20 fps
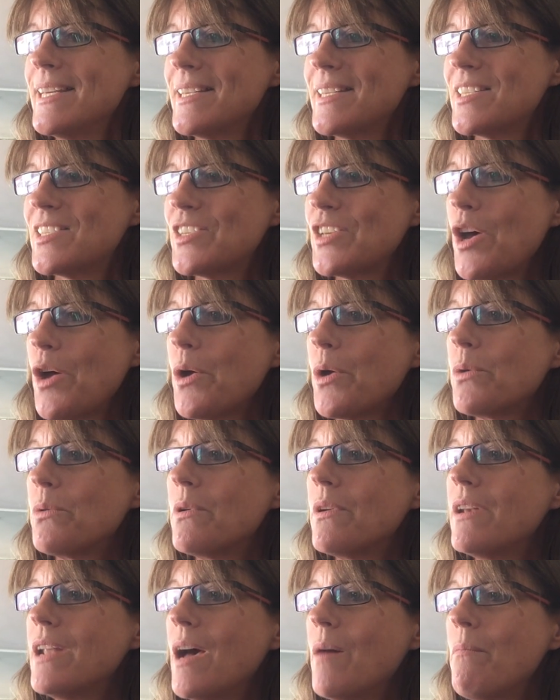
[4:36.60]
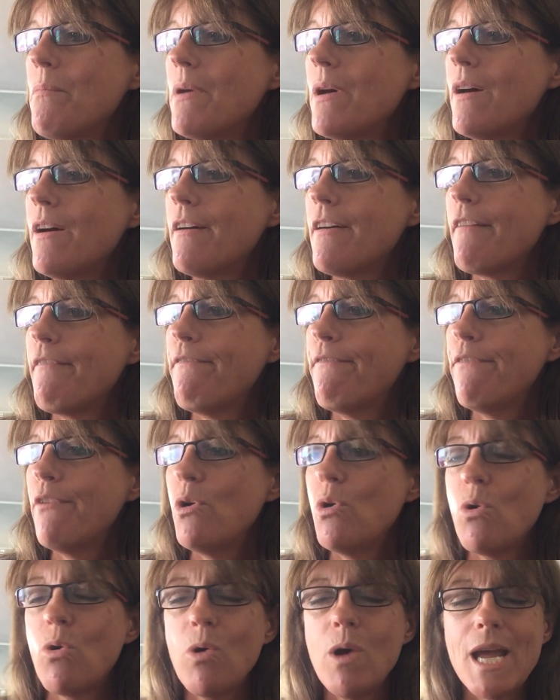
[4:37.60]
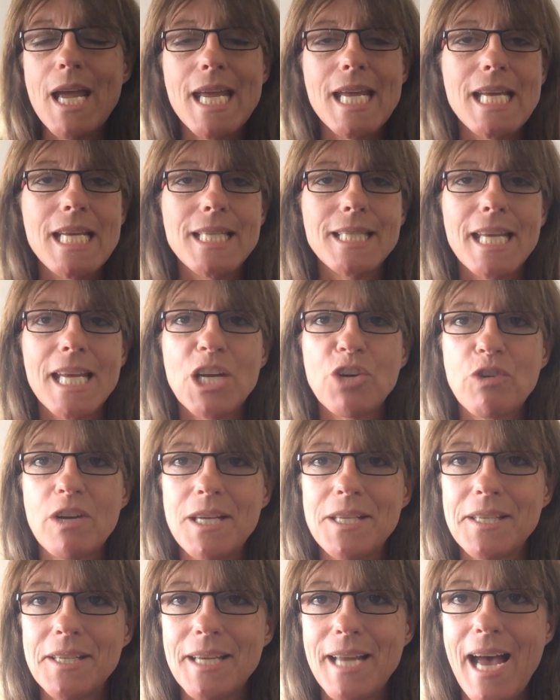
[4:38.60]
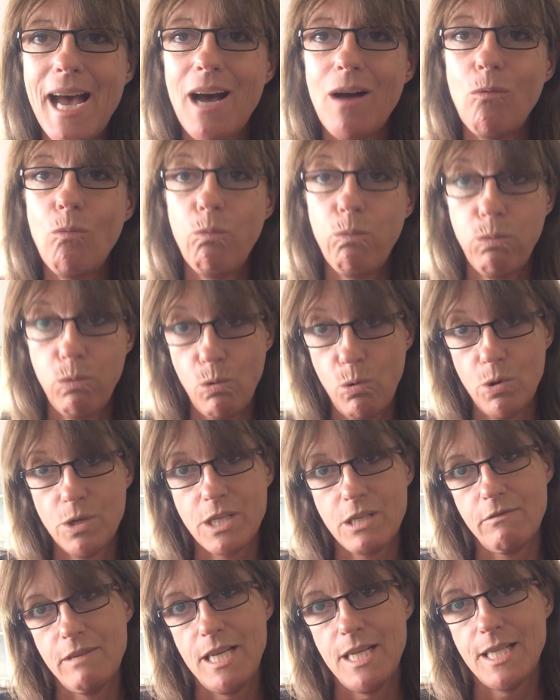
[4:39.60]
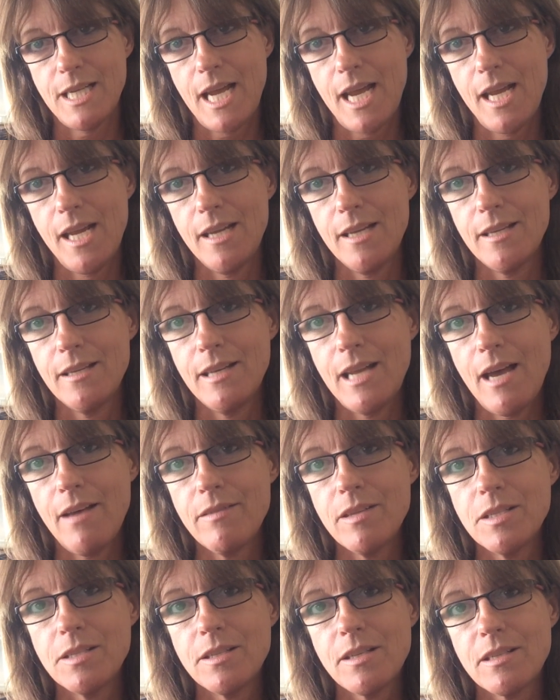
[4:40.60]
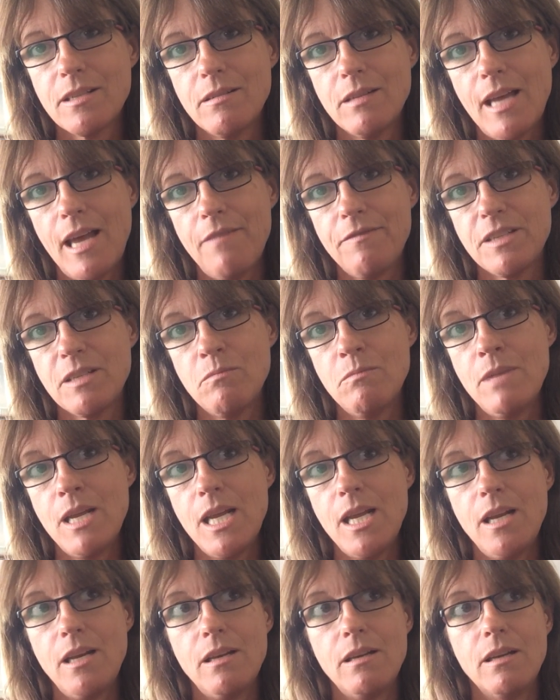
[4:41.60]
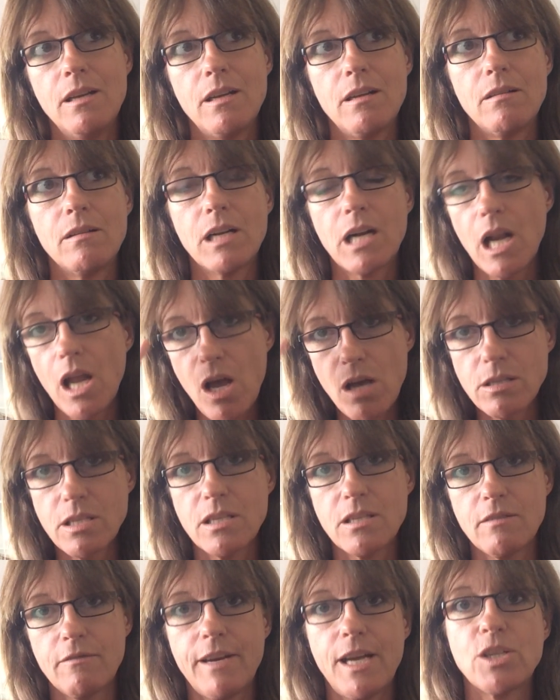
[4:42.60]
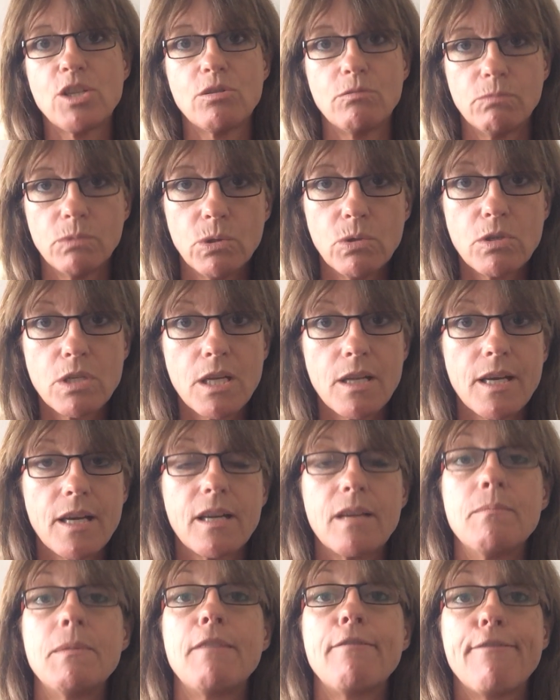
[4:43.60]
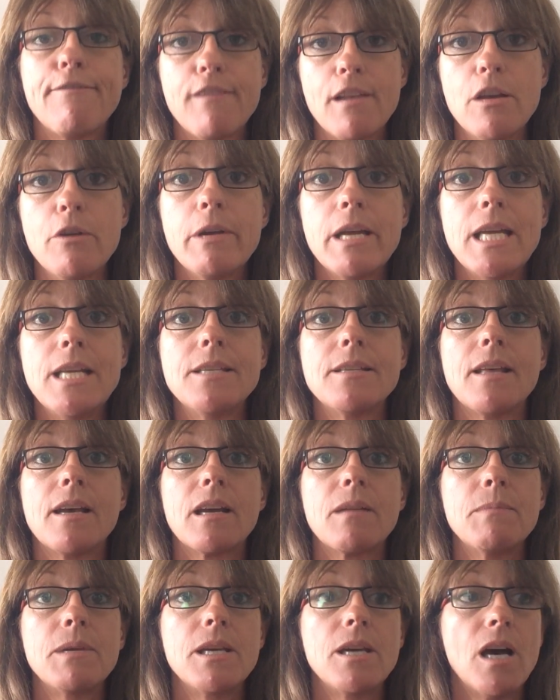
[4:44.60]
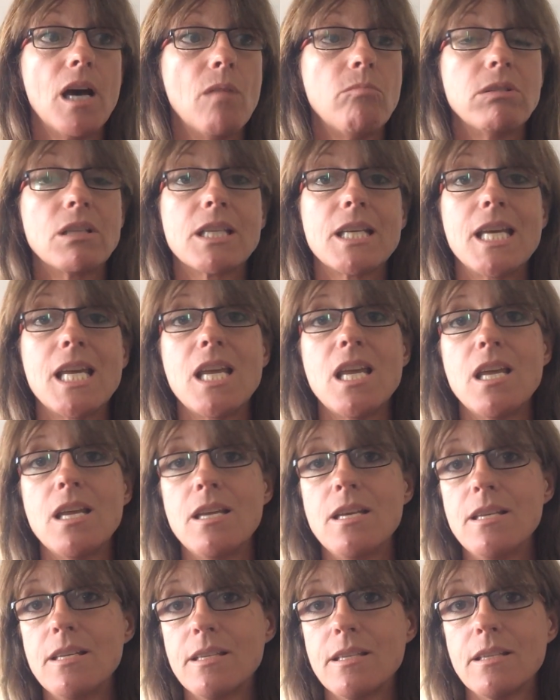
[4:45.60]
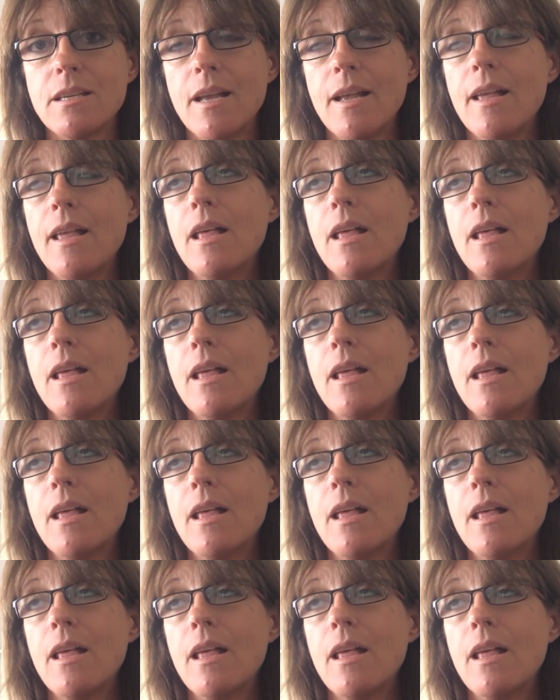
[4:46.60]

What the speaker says: So number 4 is increasing our water intake. Now, this doesn't have to mean, glasses of actual water. That can be fluids, that can be herbal teas.